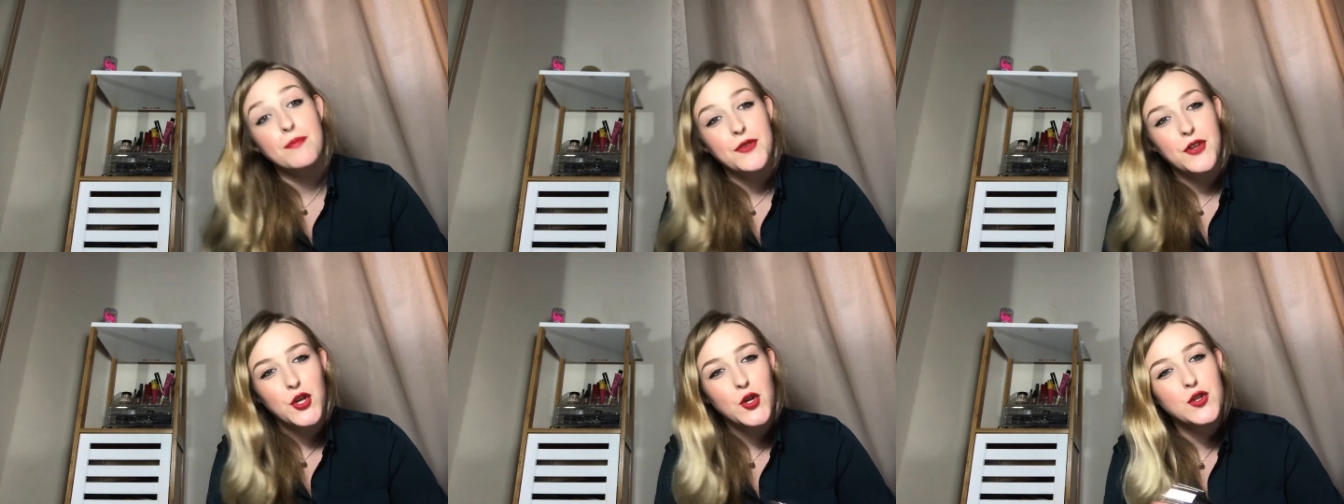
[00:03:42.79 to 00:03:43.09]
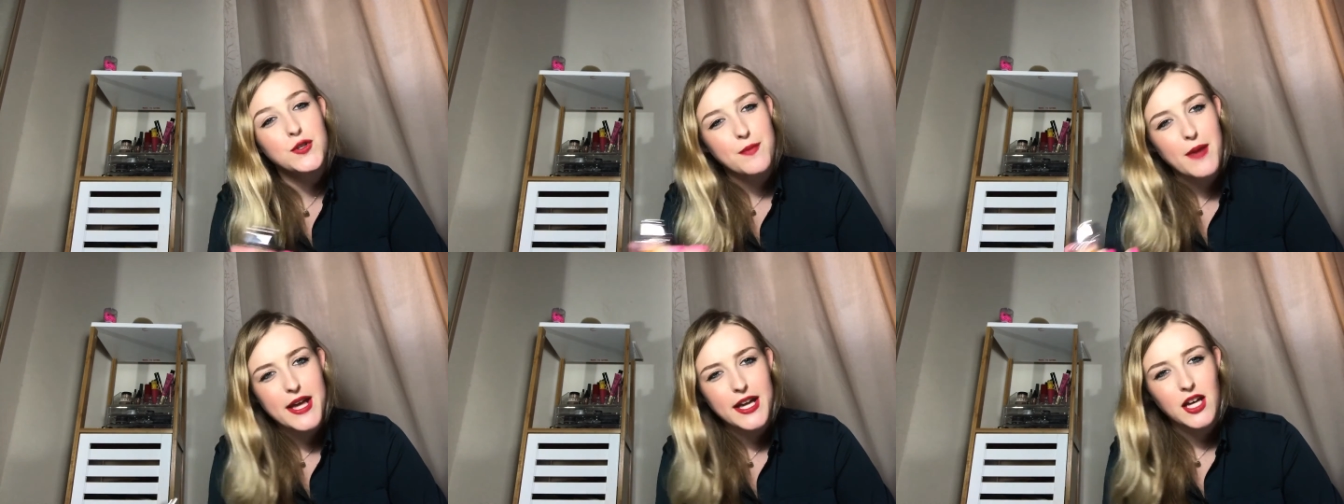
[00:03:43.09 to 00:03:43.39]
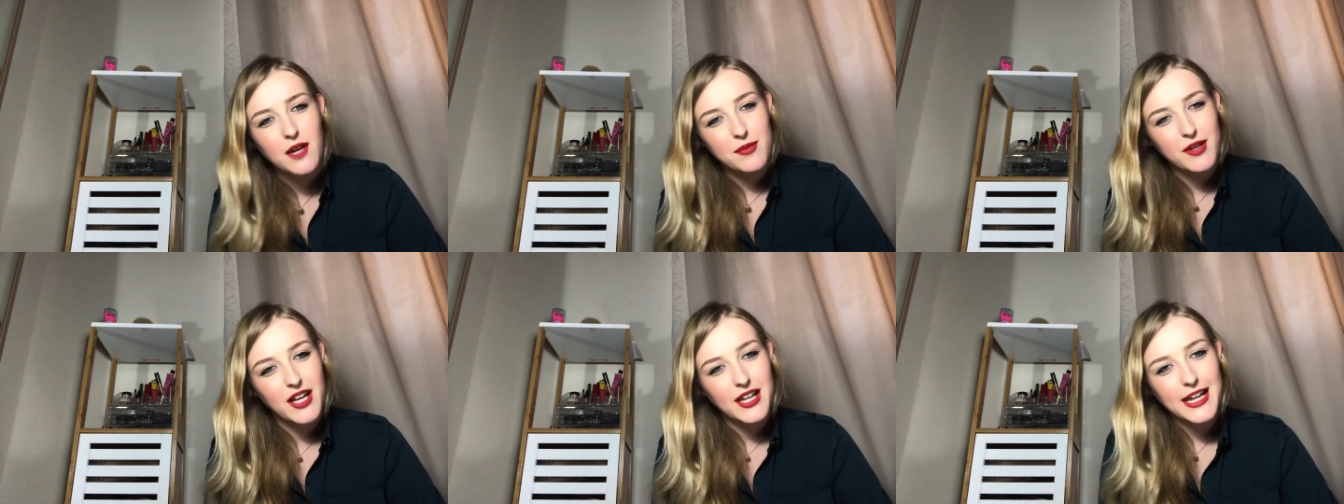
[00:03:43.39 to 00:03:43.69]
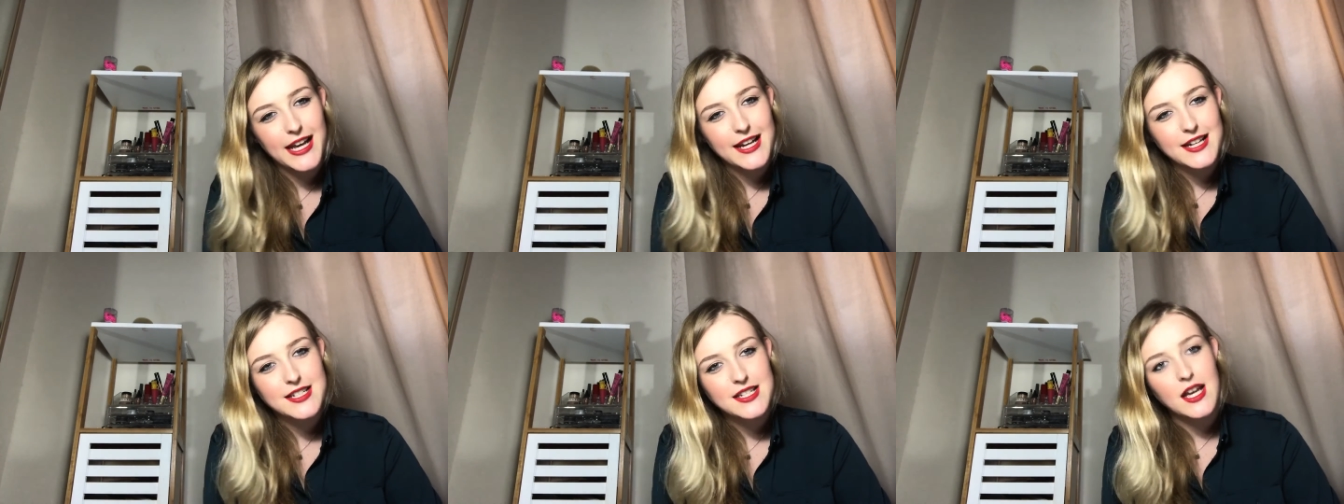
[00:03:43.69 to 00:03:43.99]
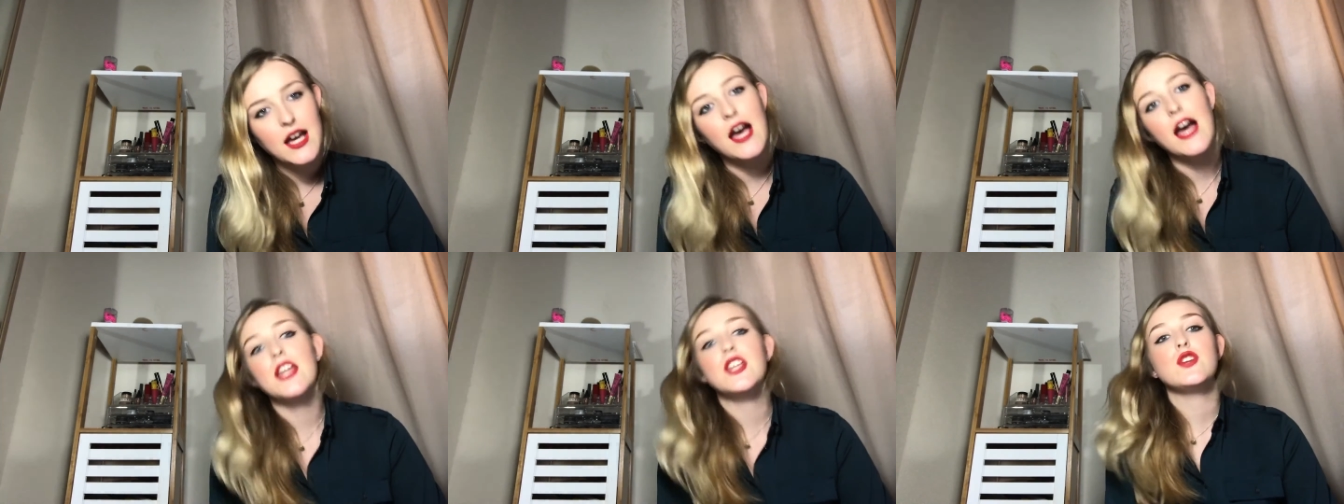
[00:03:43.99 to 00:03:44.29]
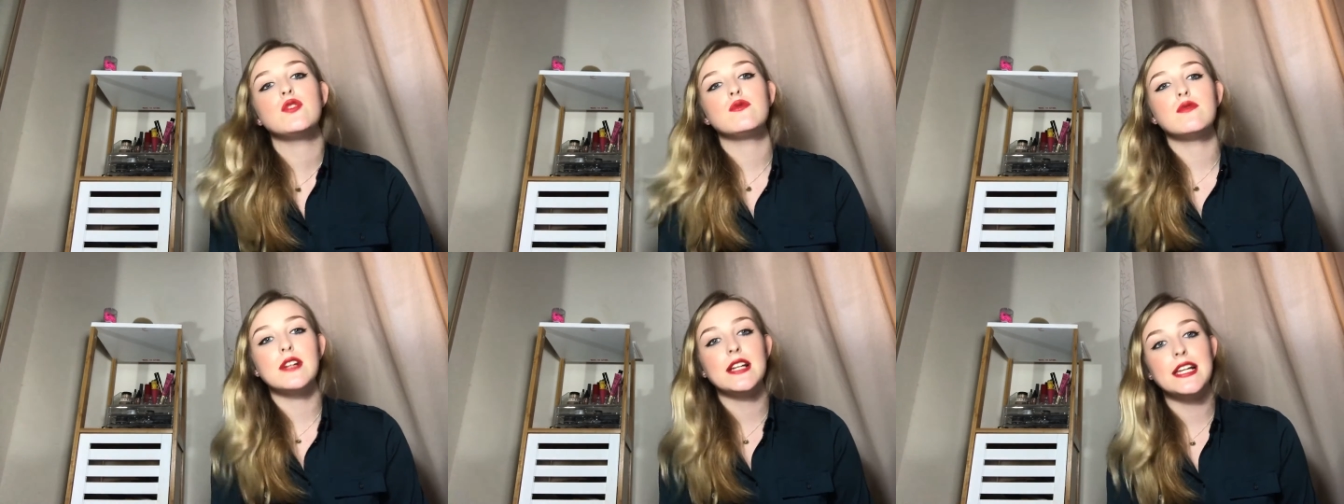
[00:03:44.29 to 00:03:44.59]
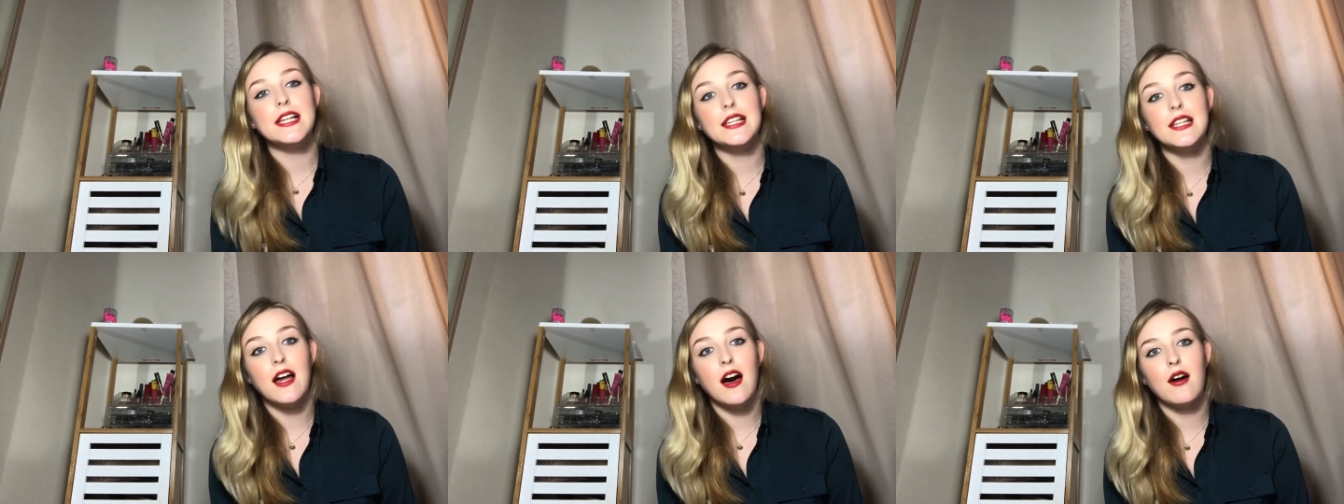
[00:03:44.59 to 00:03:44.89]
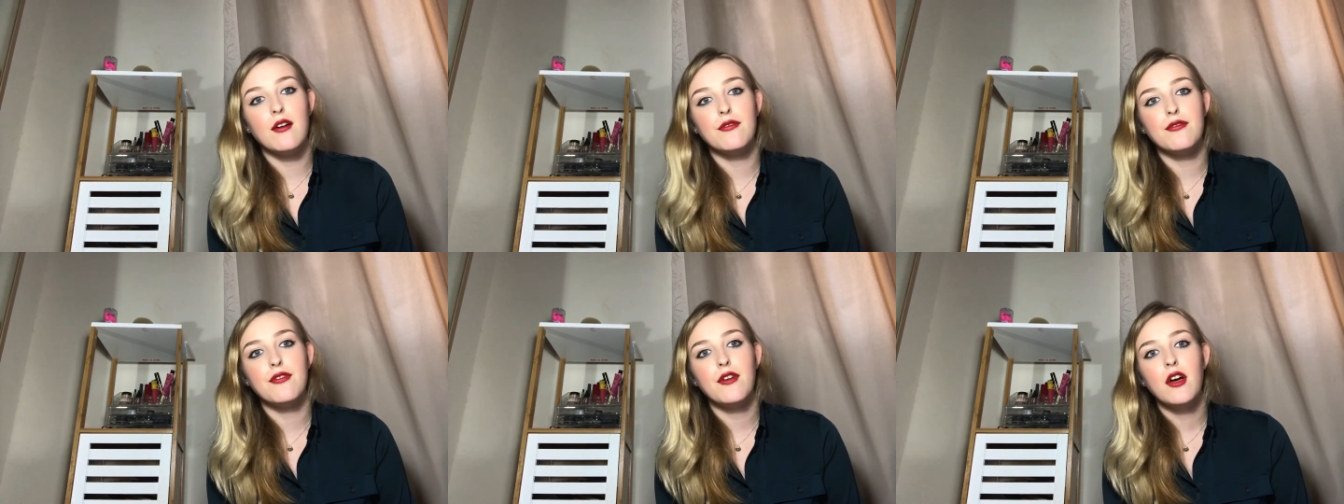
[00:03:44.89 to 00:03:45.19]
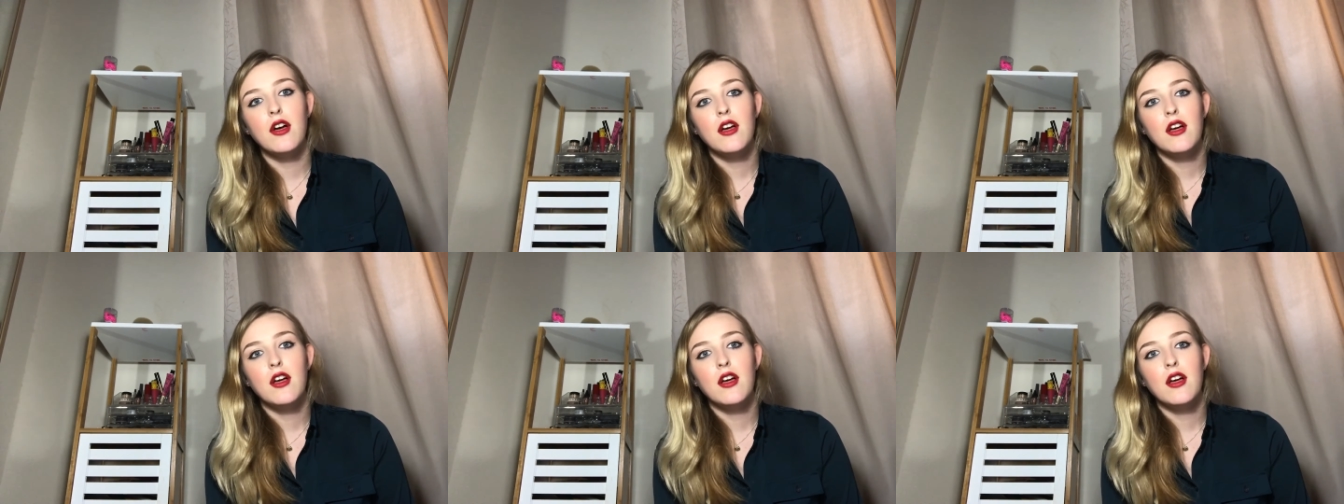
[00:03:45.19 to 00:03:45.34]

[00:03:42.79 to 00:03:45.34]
huge makeup collector and you really love